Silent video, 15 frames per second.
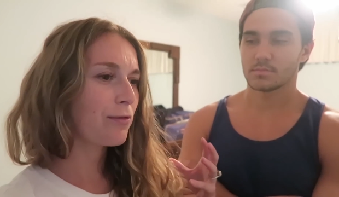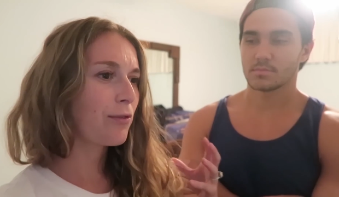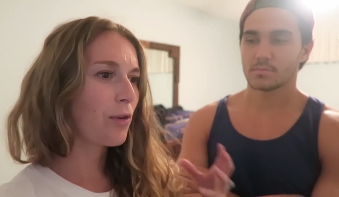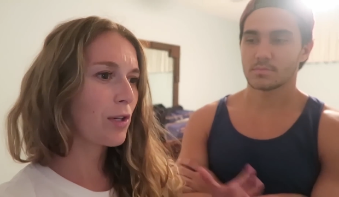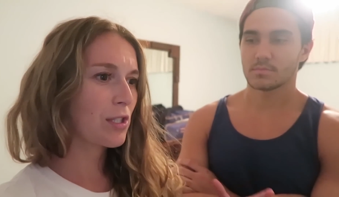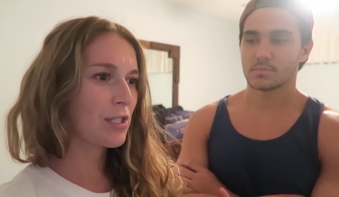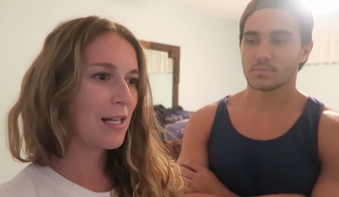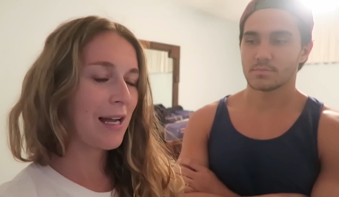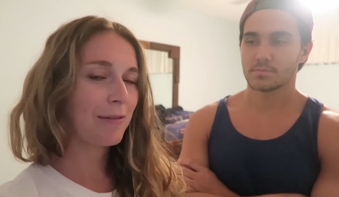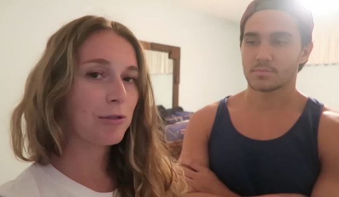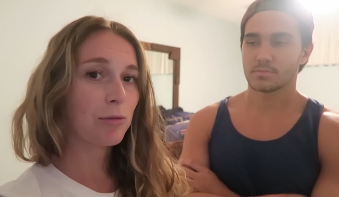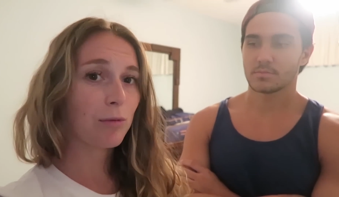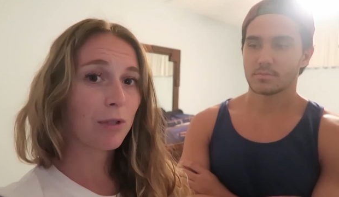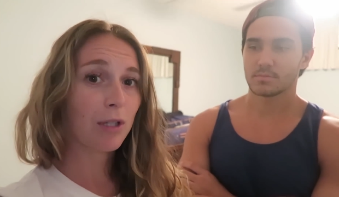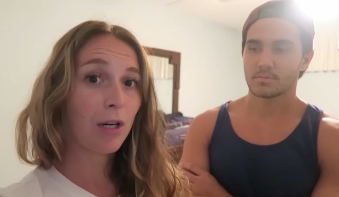Speaker 1: forced to have
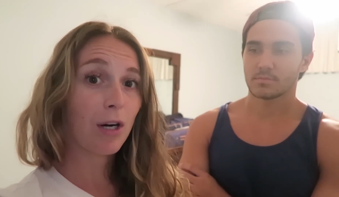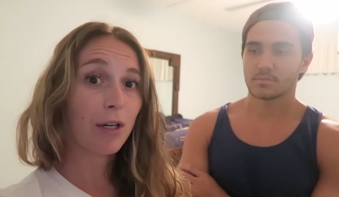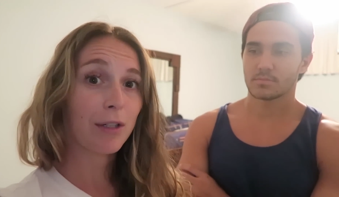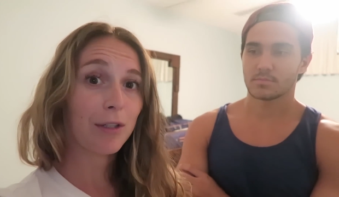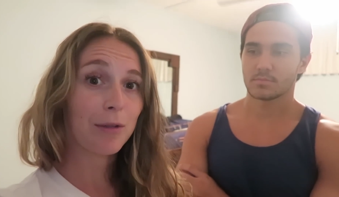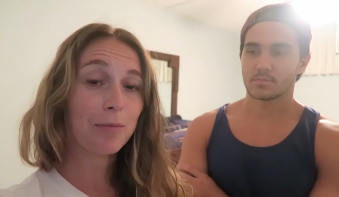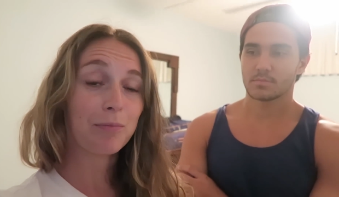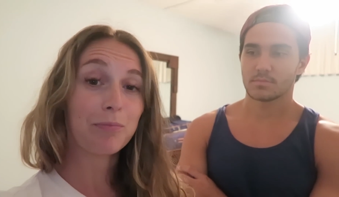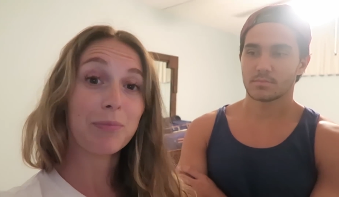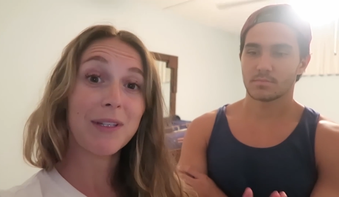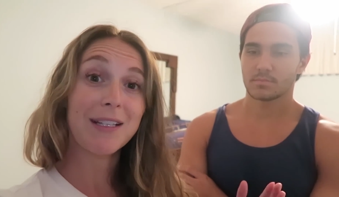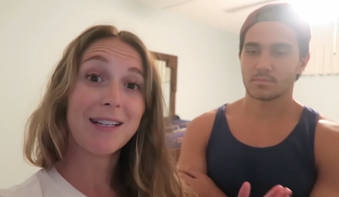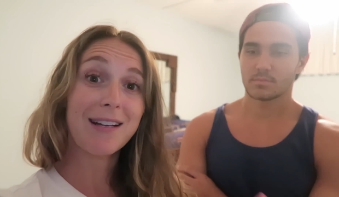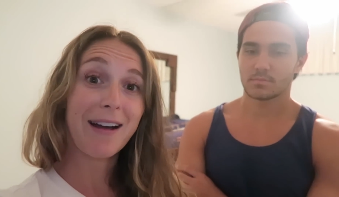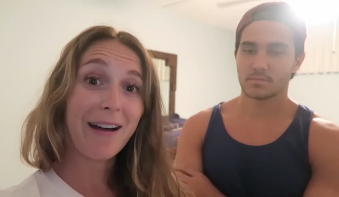to work harder
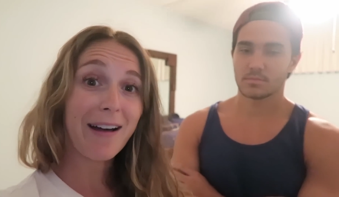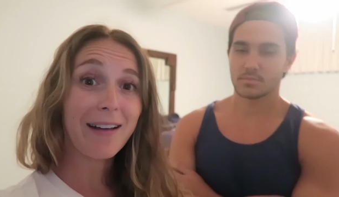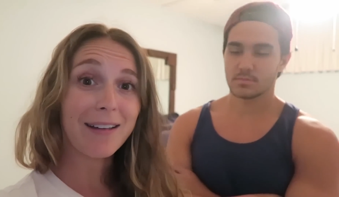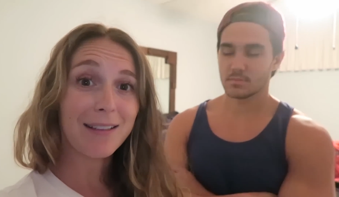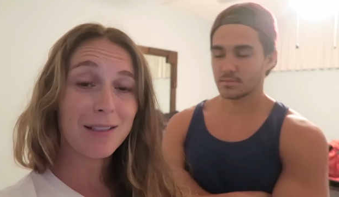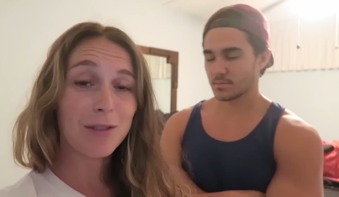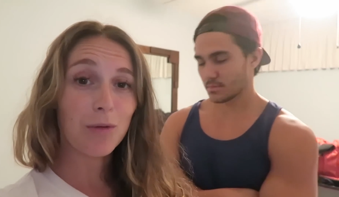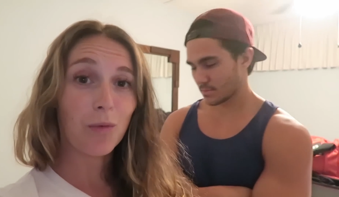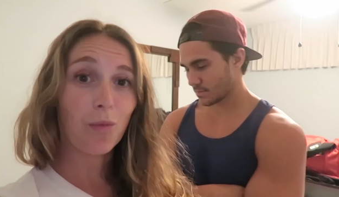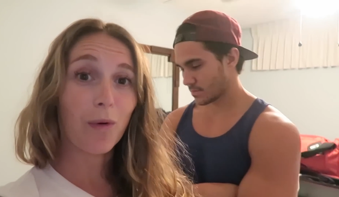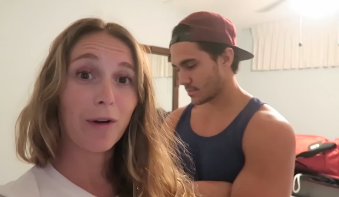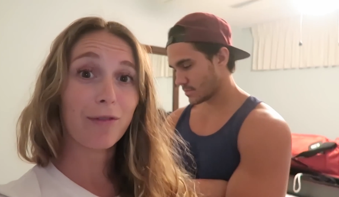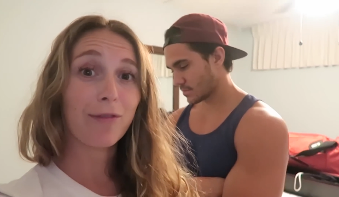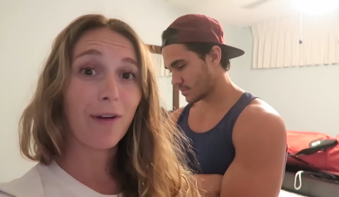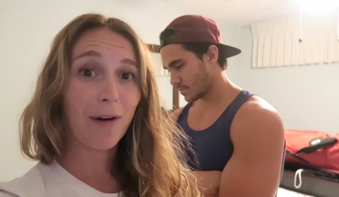because
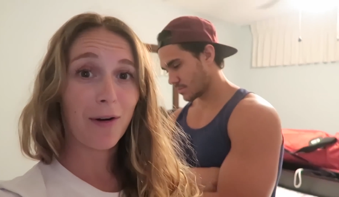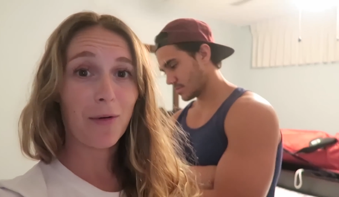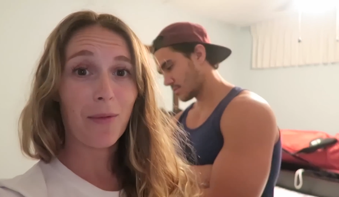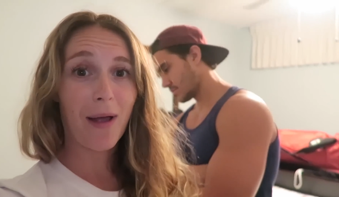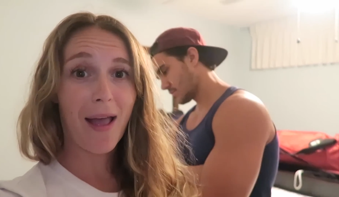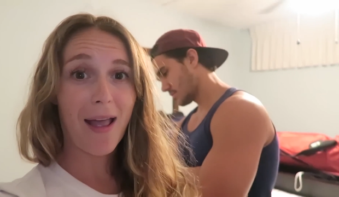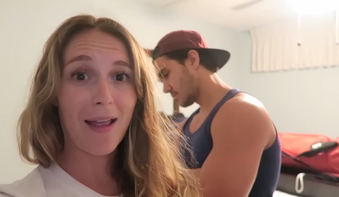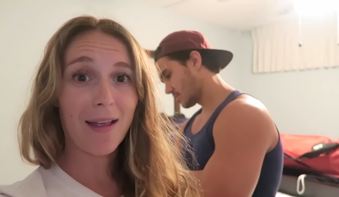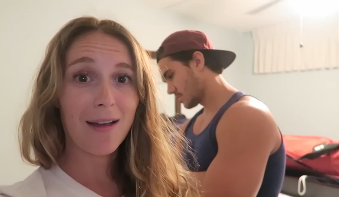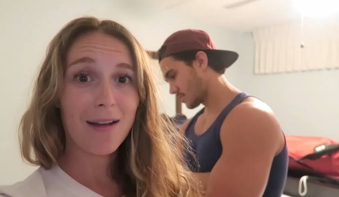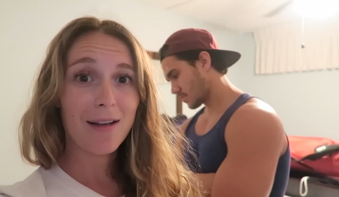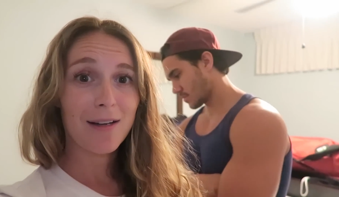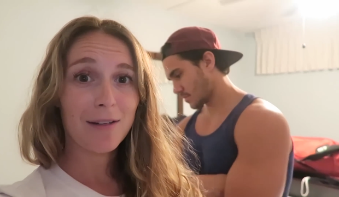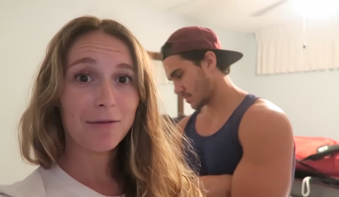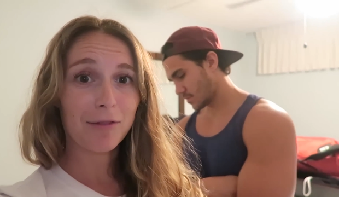we're far away
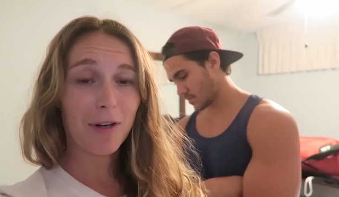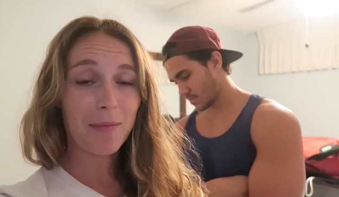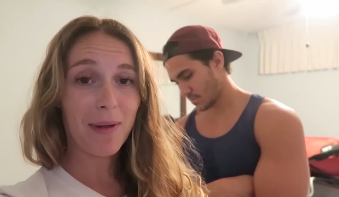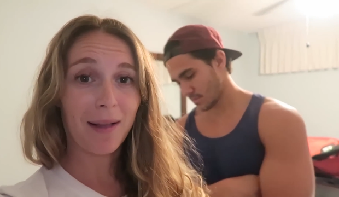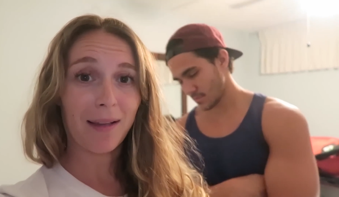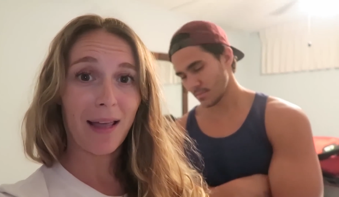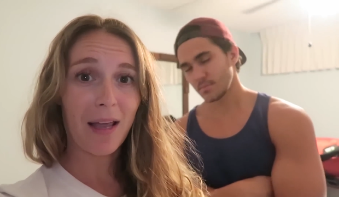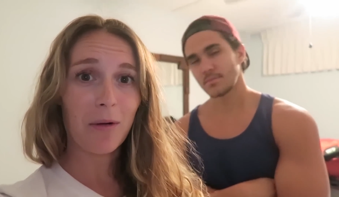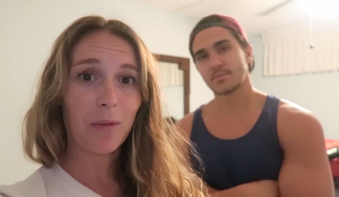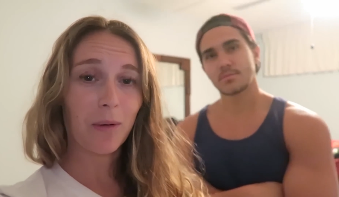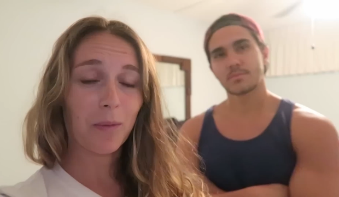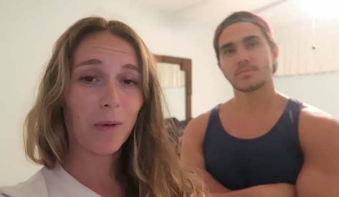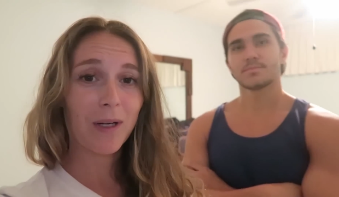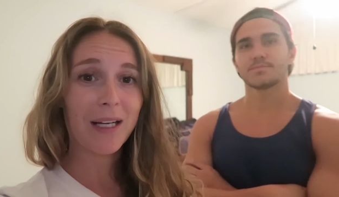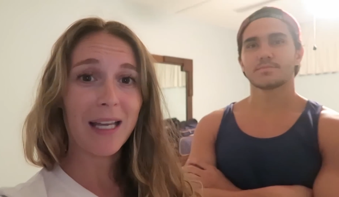from L A where
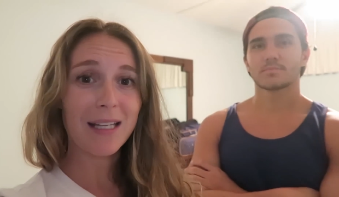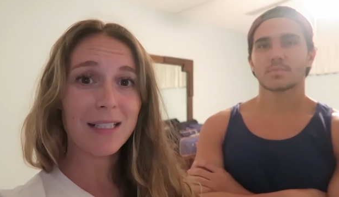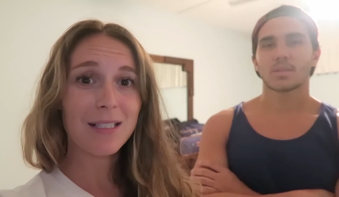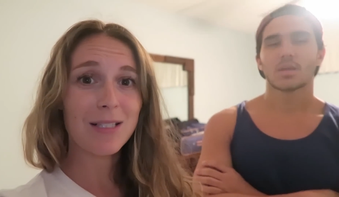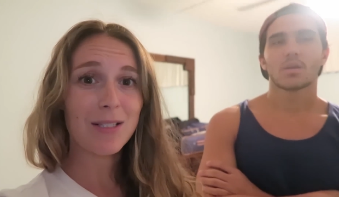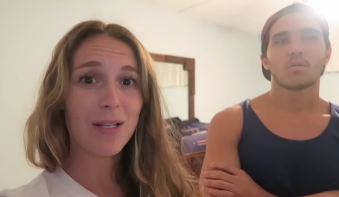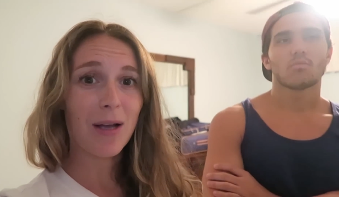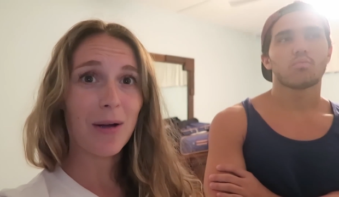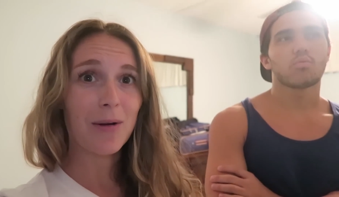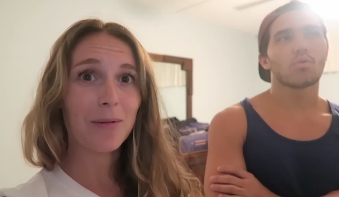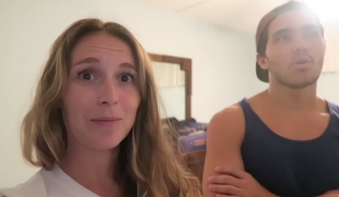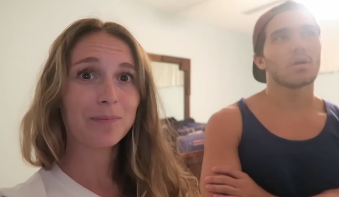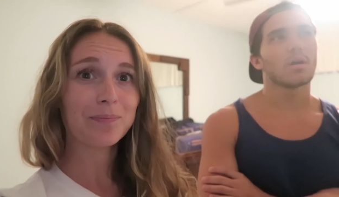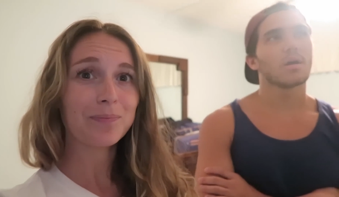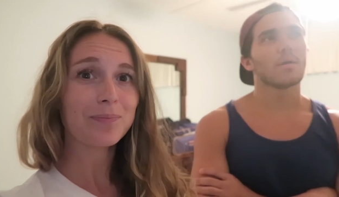work is. So
Speaker 2: well,